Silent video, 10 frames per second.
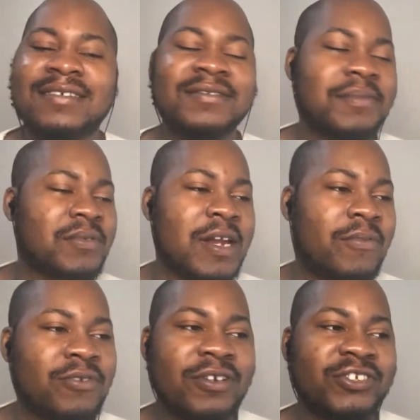
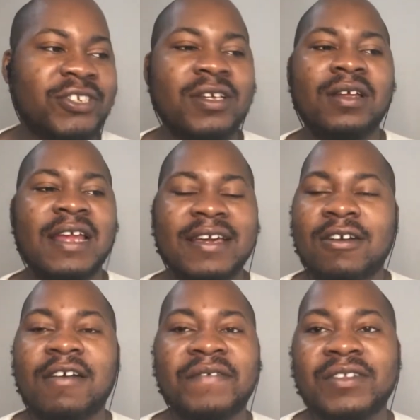subscribe on our channel, like
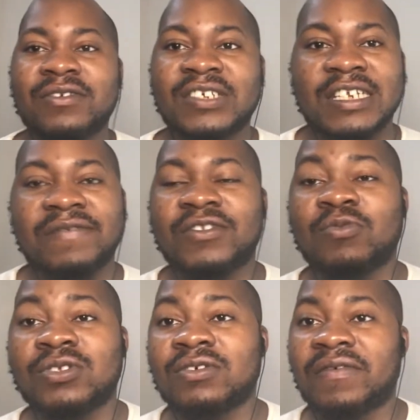our video, share the video
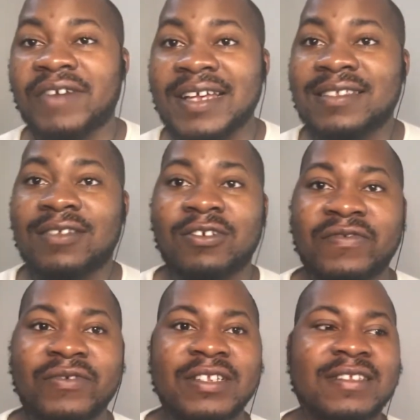with your friends, your
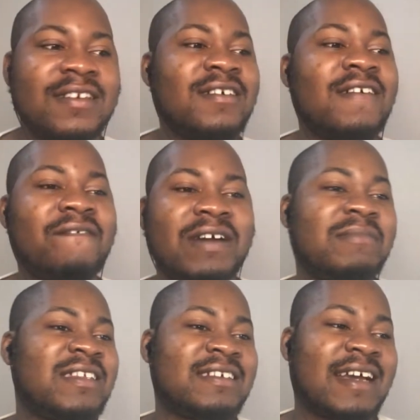loved ones,
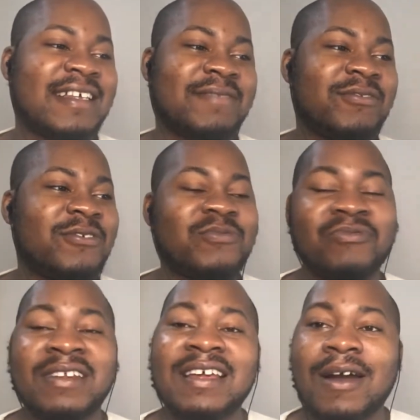family, guys, because we
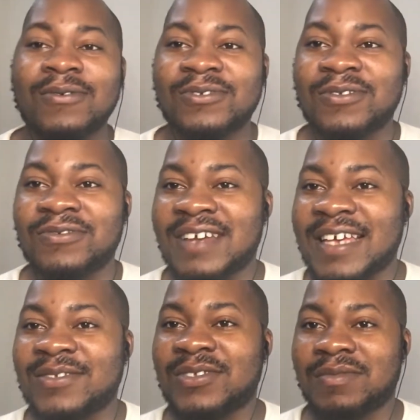really count on you
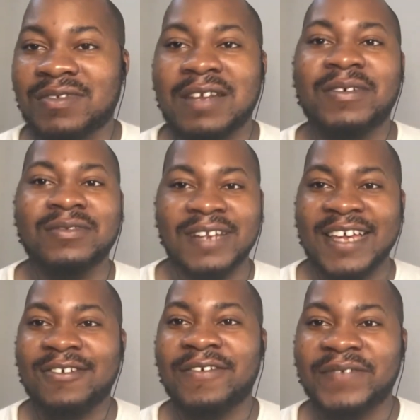guys to subscribe and to
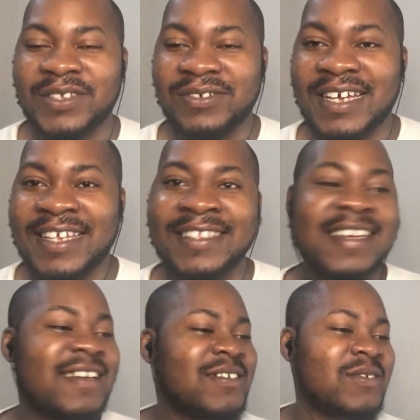like our video, guys.
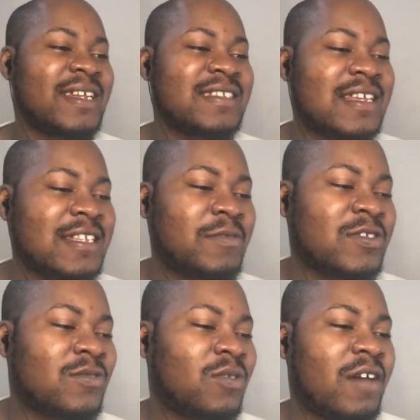So let's start this
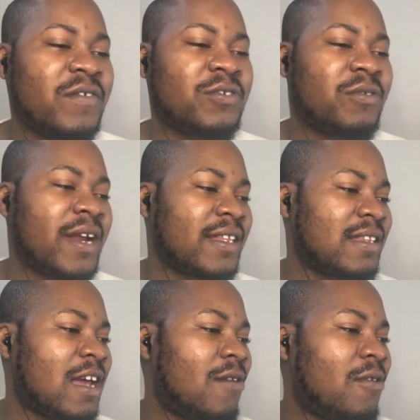particular video right
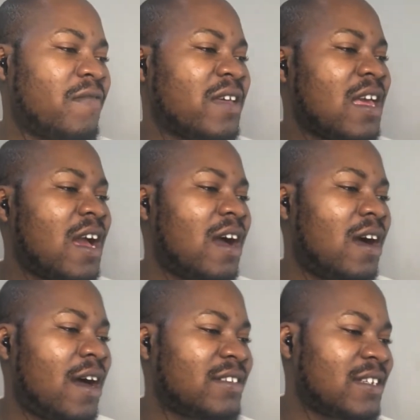now of
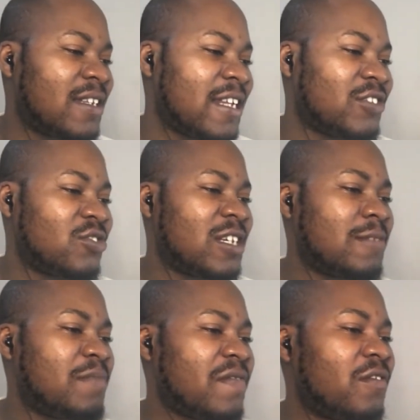Angelina
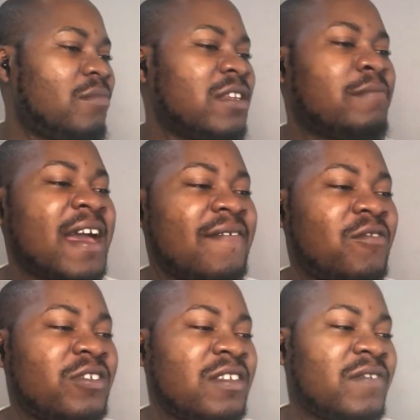Jordan performing My
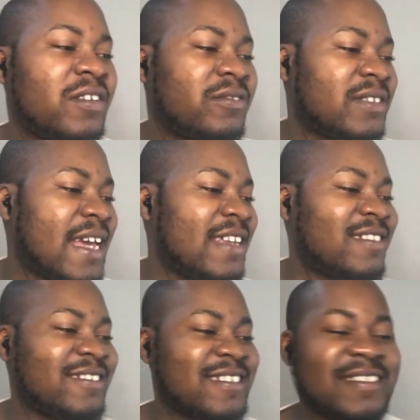Funny Valentine,
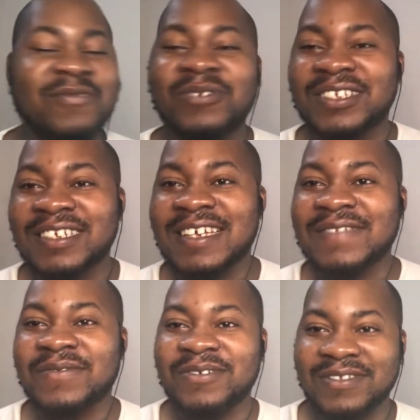and let's see what she
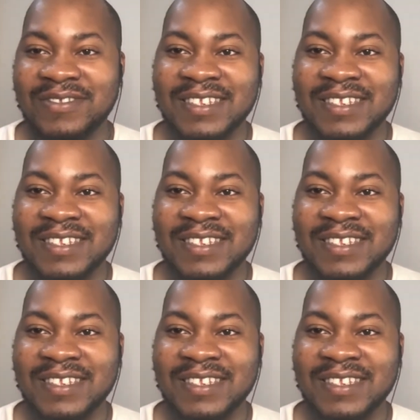has for us